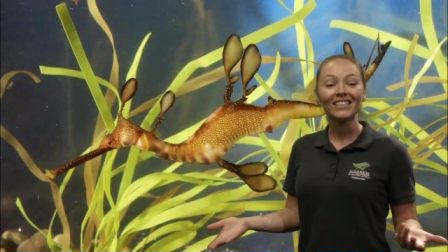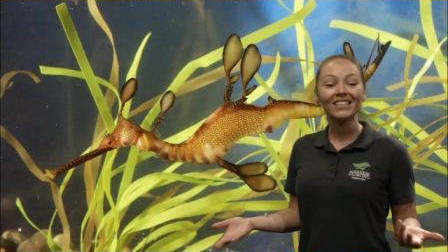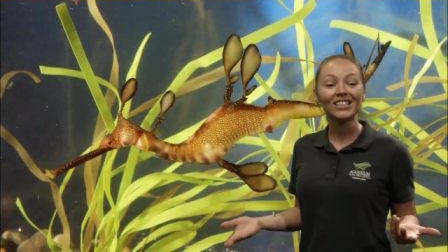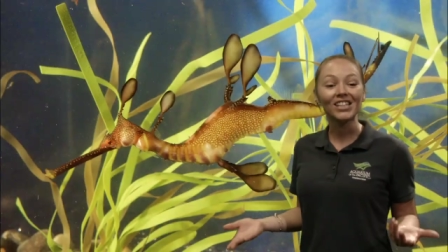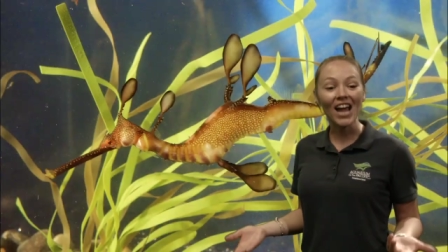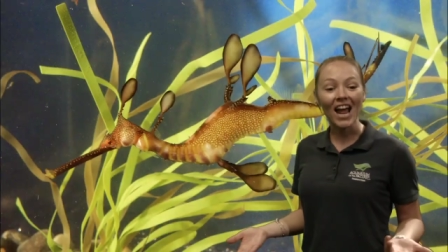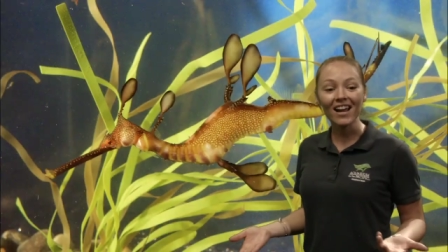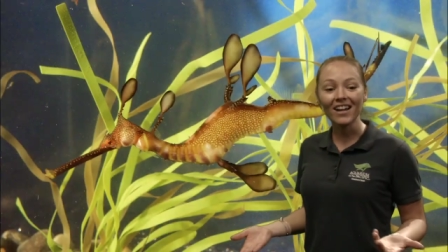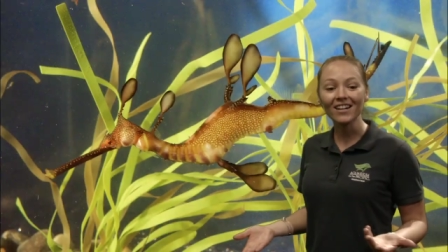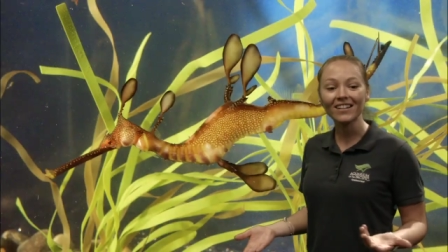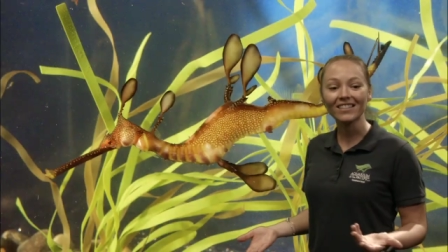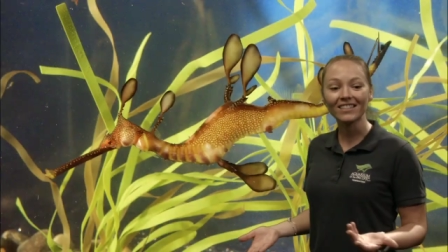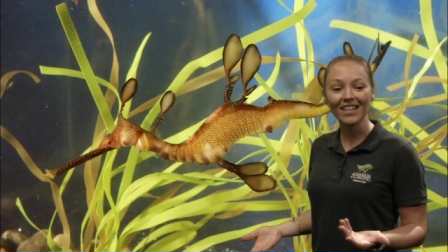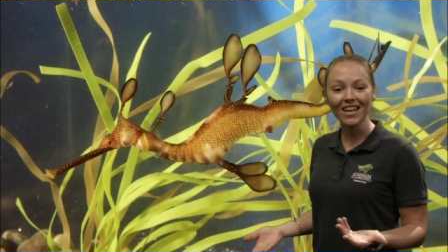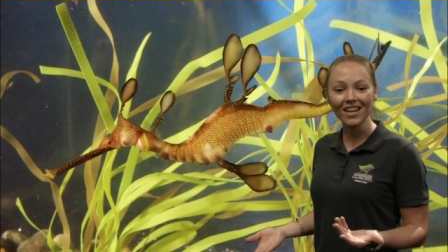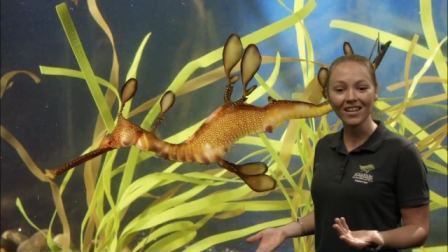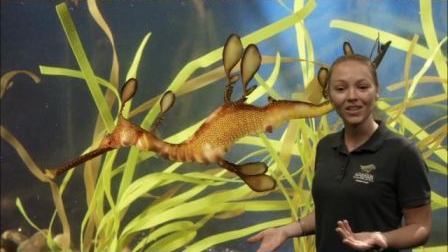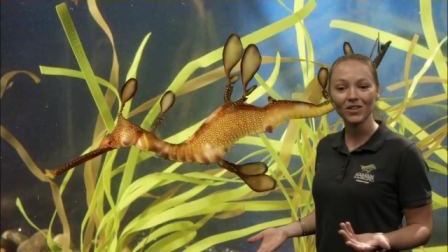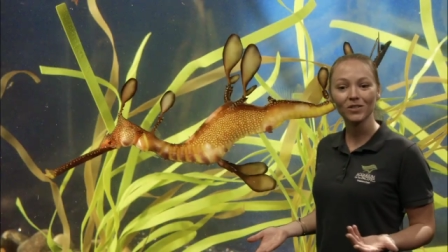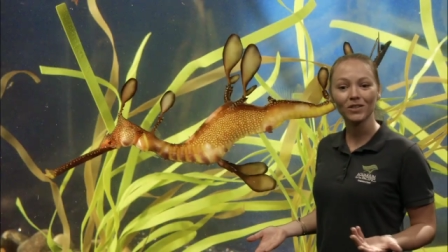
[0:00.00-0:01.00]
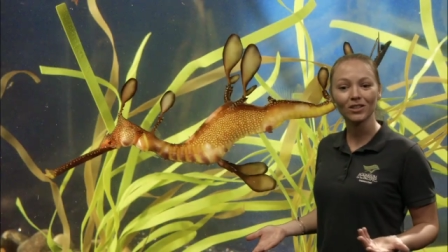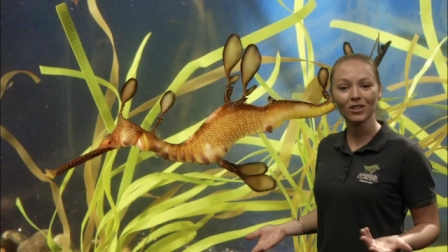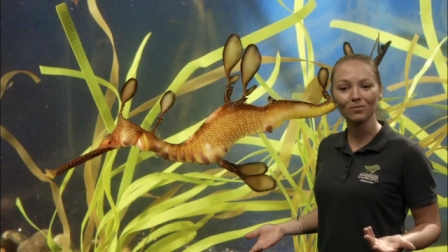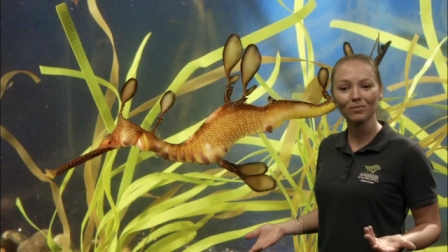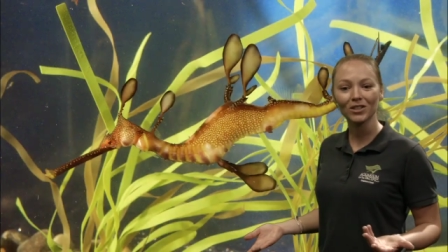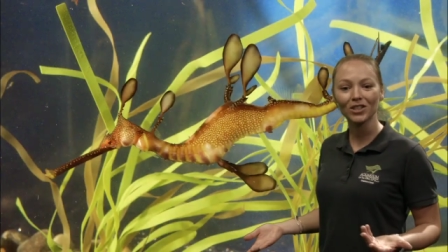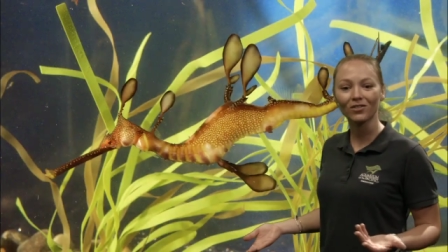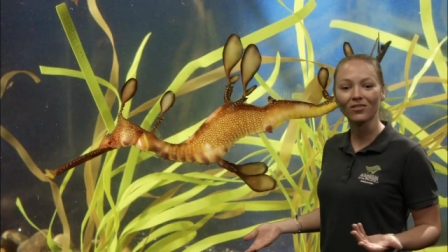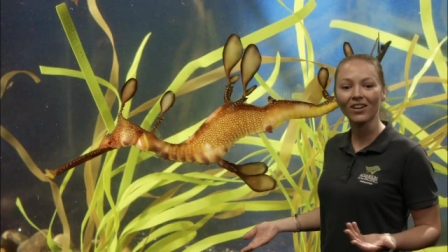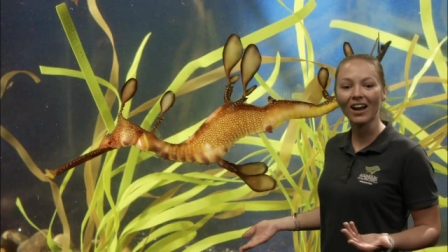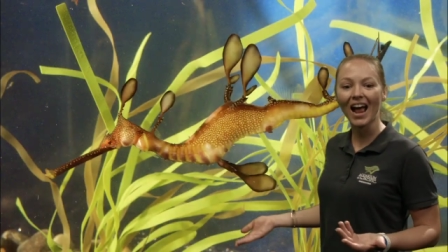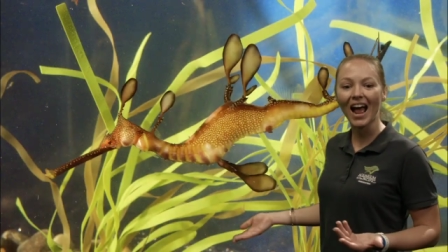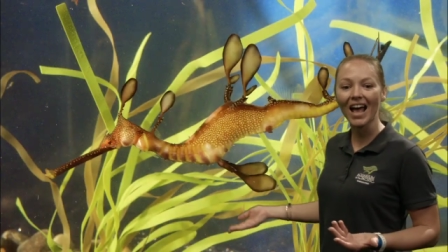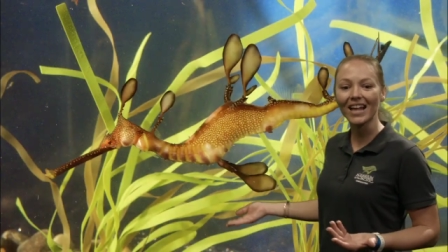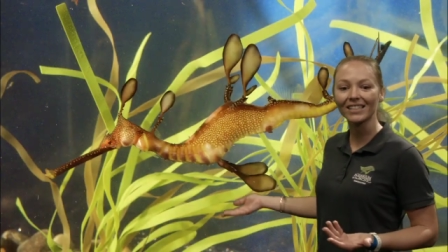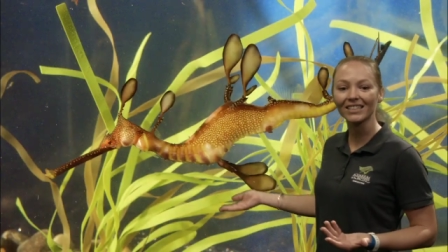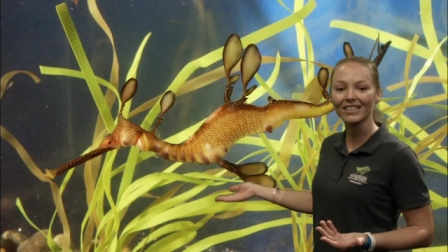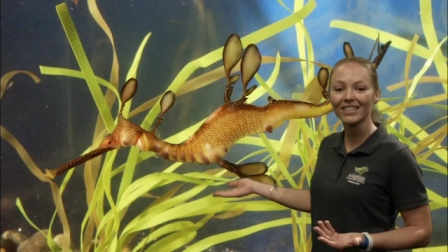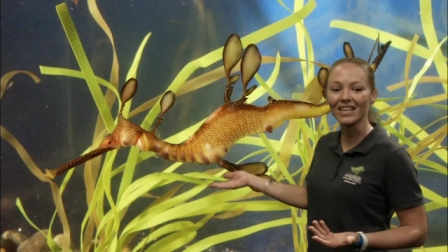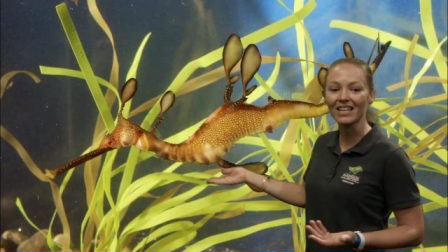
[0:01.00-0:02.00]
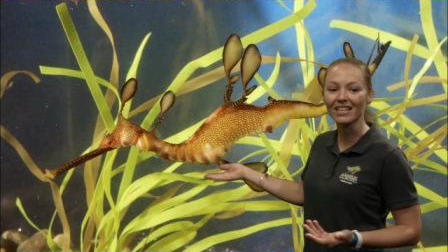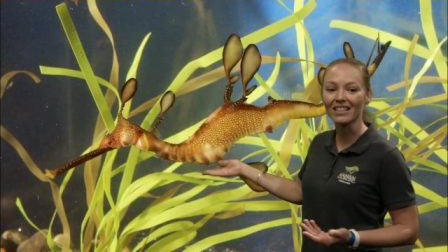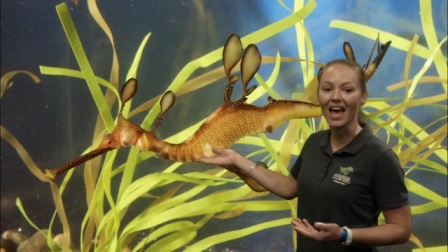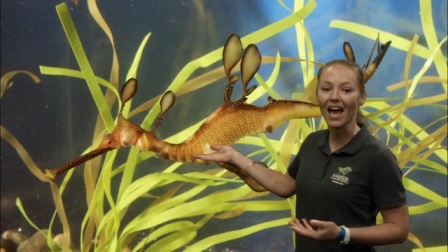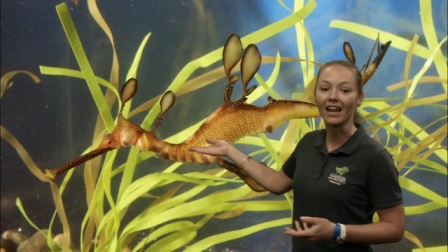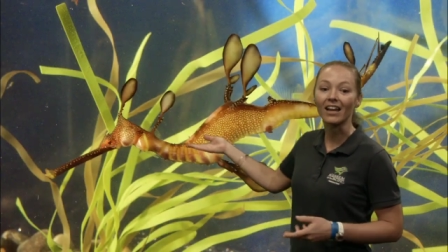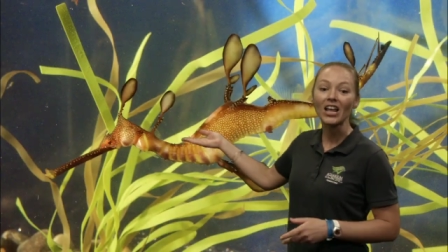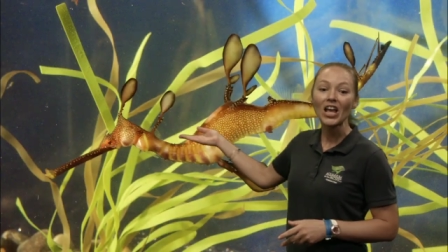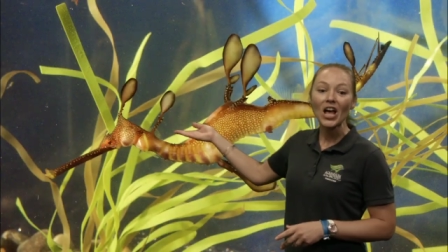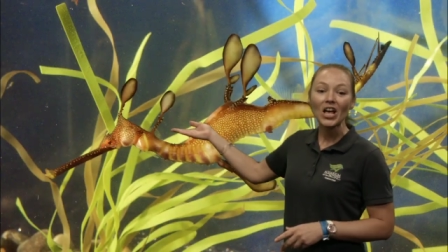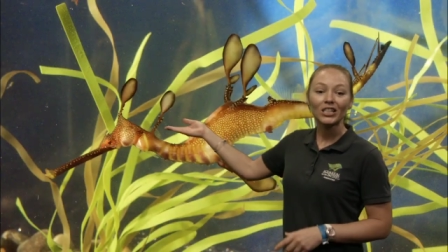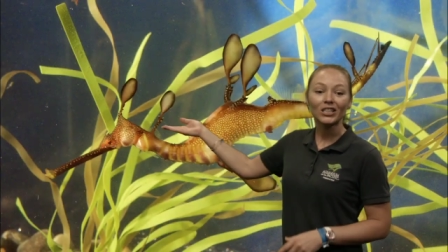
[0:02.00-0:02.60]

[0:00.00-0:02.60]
Jagger, thank you so much for asking that.